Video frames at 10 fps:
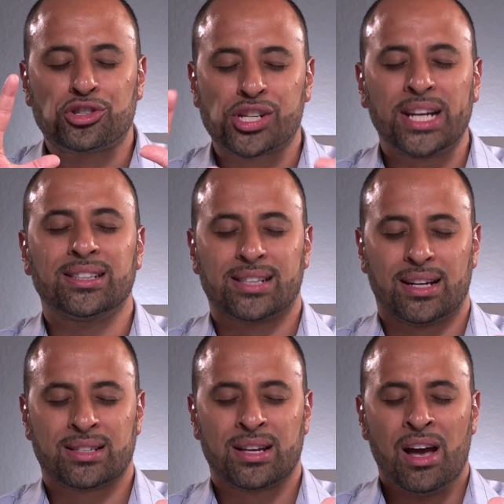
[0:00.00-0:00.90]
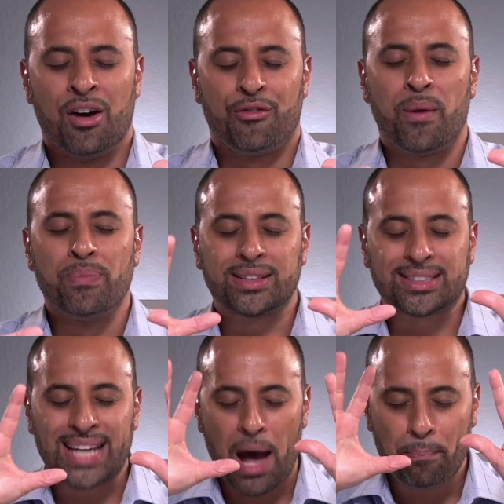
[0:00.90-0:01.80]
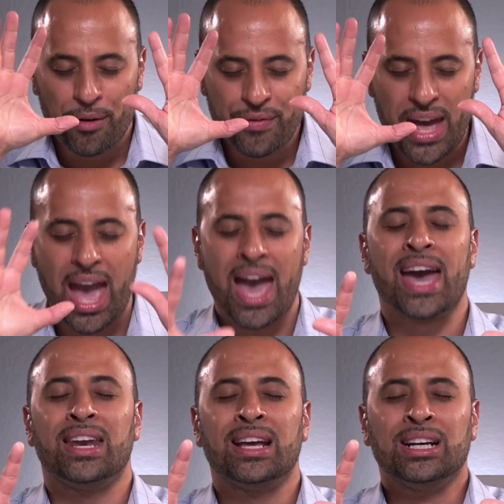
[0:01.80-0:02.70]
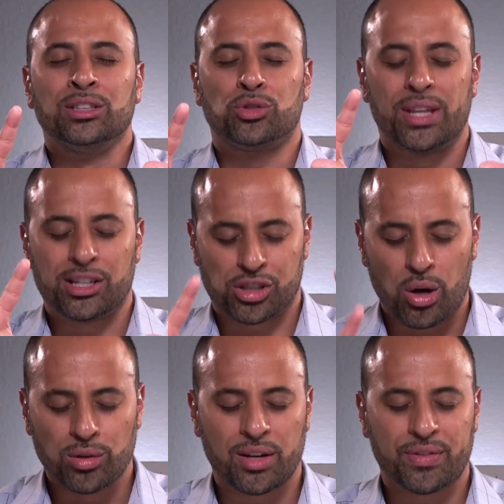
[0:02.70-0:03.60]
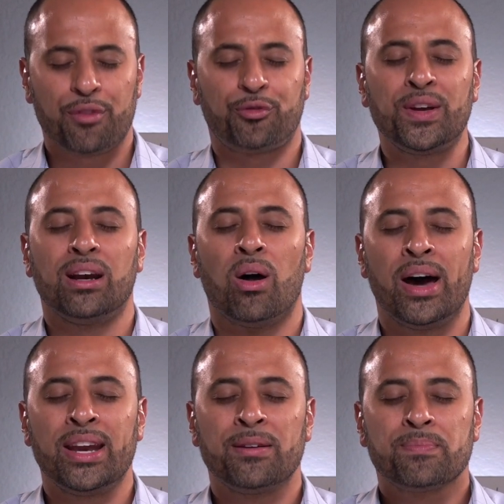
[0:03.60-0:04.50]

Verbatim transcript: Jesus from the top of their head to the soles of their feet, Lord.